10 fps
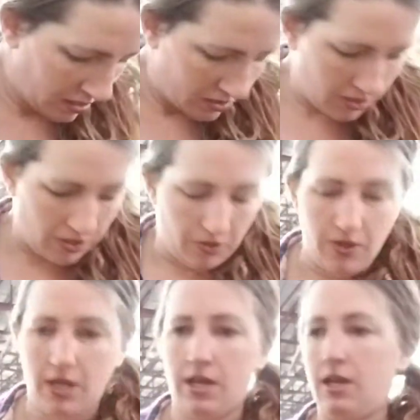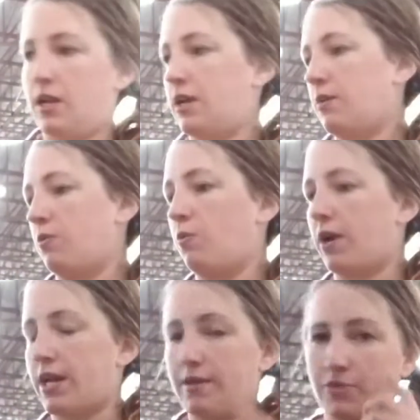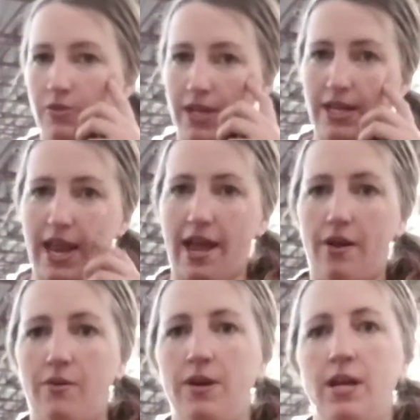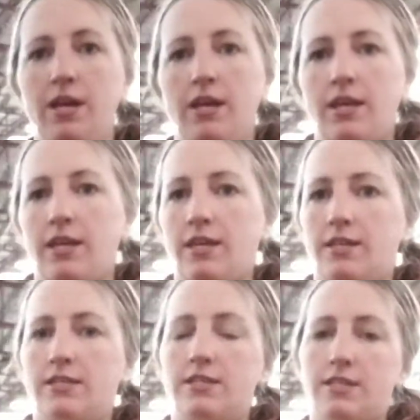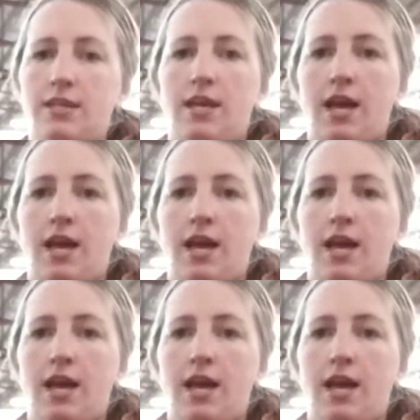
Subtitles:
So what I'm doing now is